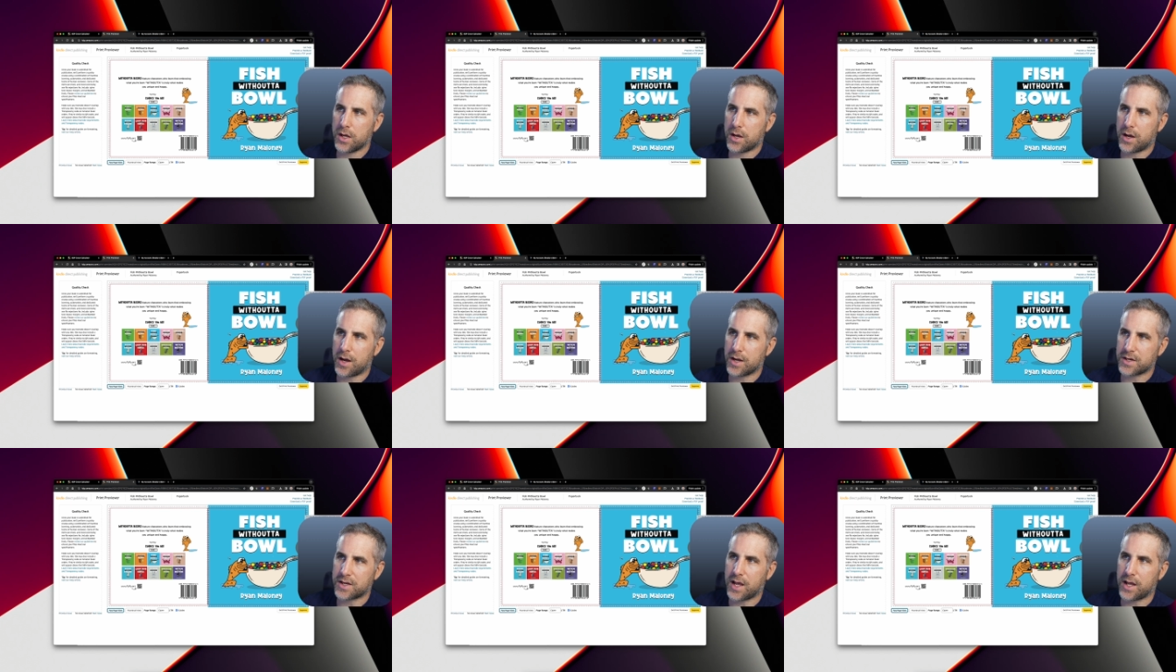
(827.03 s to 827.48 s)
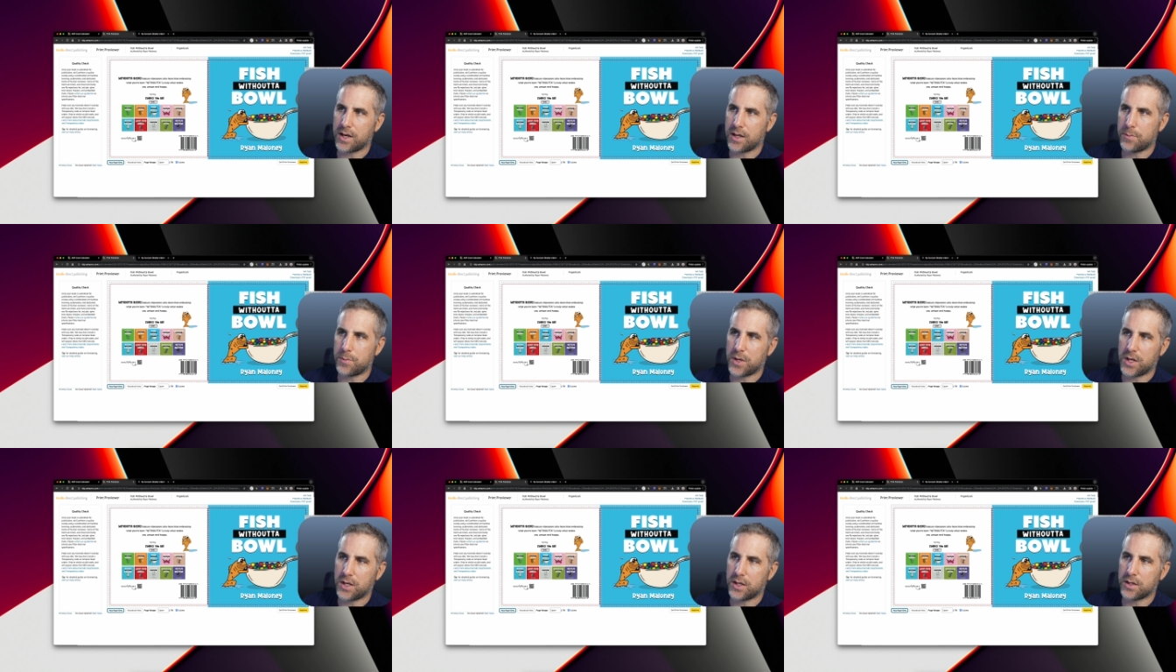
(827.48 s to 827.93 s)
on
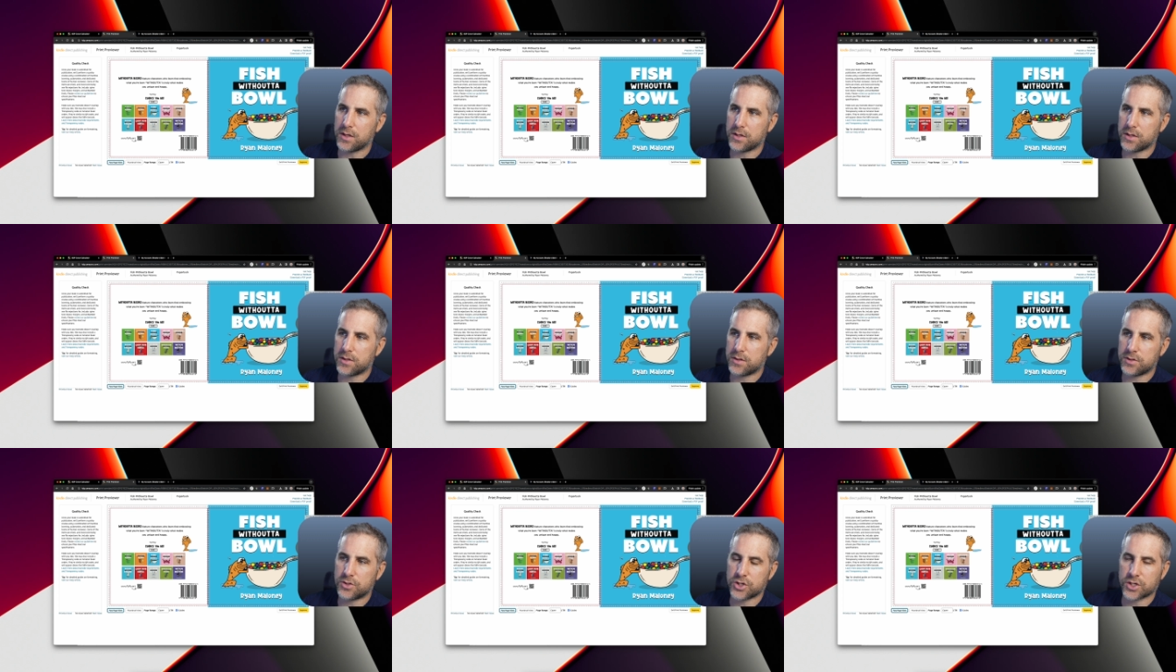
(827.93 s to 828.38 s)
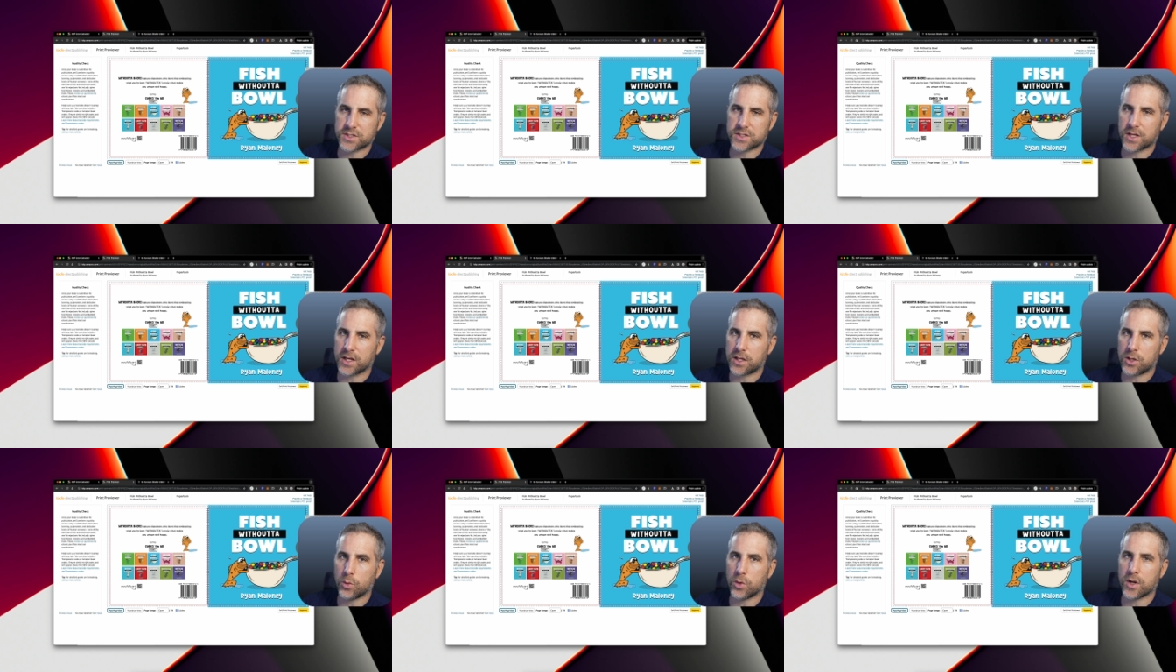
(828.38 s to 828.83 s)
KDP just
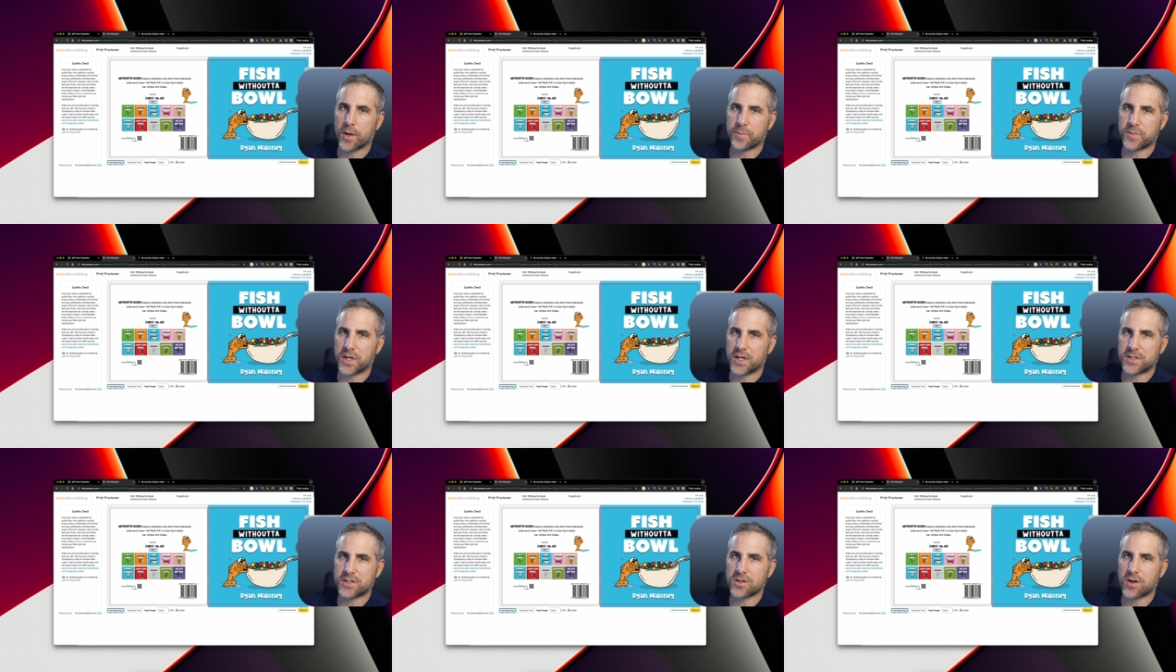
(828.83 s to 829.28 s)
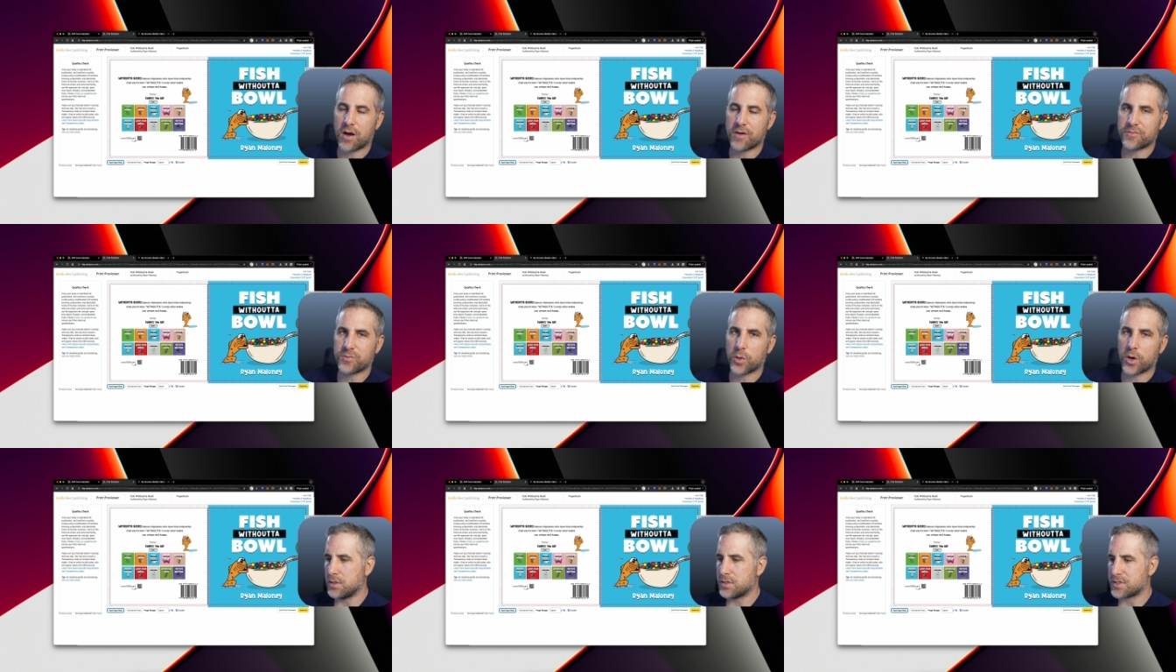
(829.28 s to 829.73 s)
like you would update software.